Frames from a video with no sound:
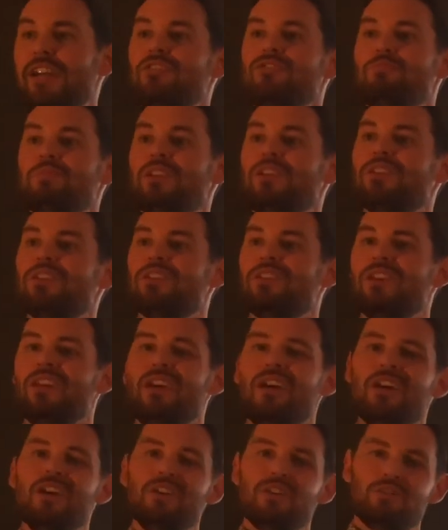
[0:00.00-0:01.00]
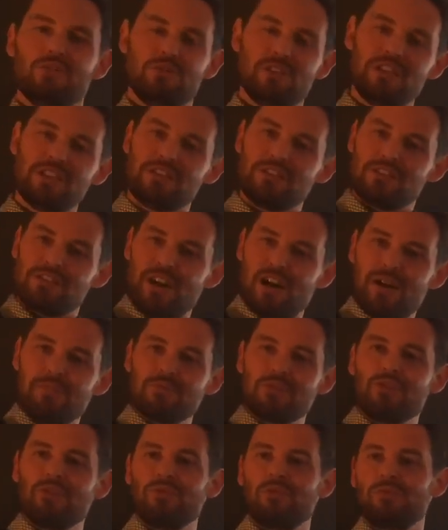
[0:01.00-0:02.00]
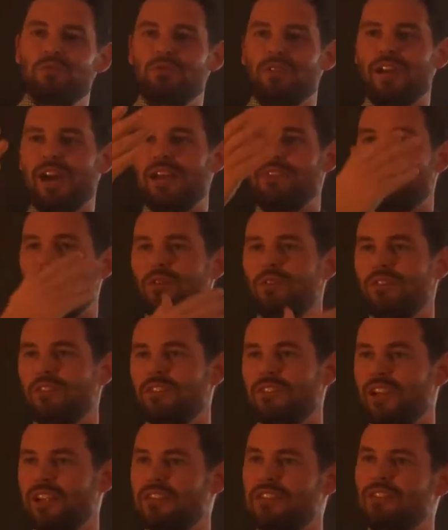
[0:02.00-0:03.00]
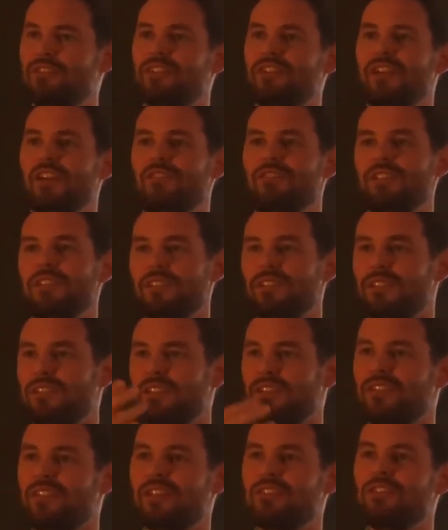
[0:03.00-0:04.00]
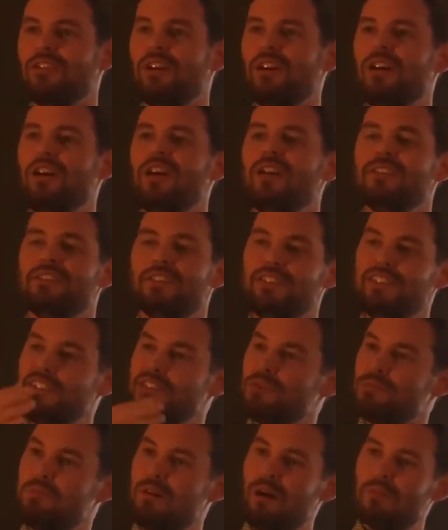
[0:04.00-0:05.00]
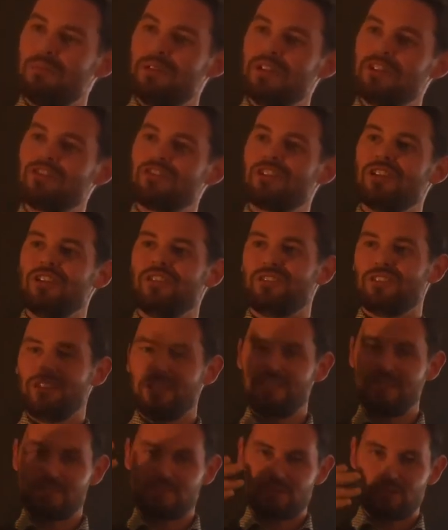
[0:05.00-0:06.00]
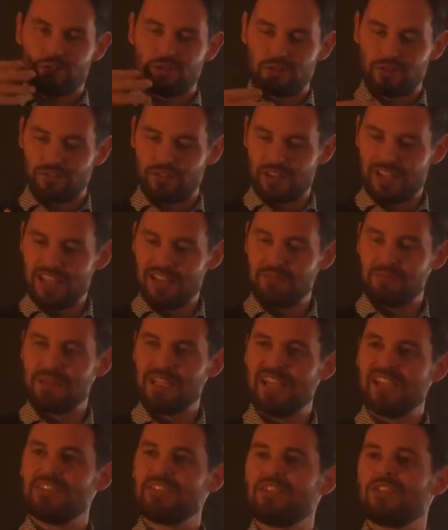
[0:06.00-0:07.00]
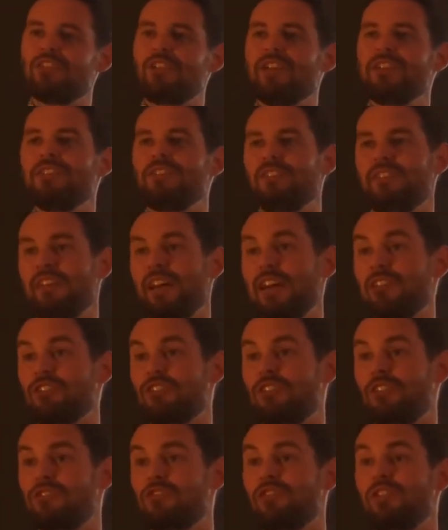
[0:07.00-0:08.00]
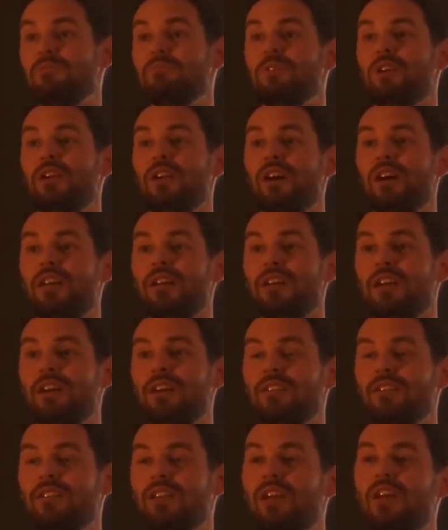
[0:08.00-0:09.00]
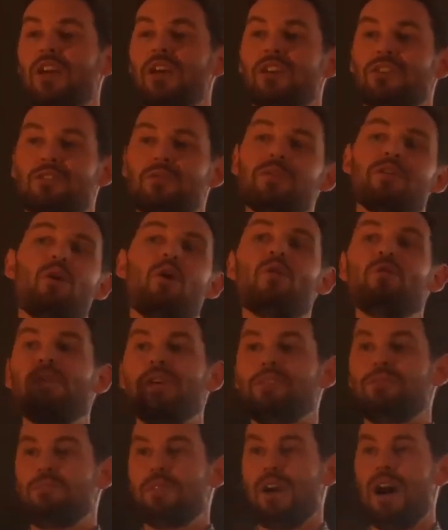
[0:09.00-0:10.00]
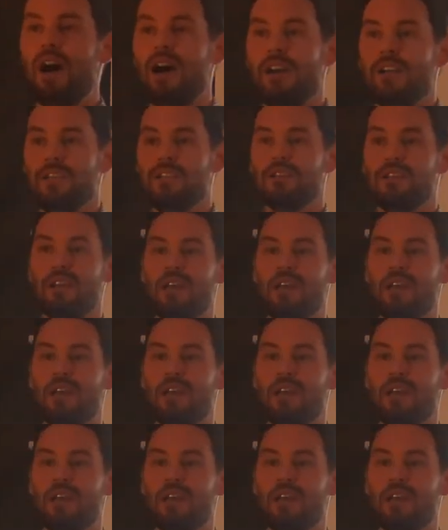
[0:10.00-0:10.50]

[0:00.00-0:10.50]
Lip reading: age because you need the time to gather all the scientific evidence, etc. They need to publish this to sort of be integrated in national treatment guidelines. So we're always behind.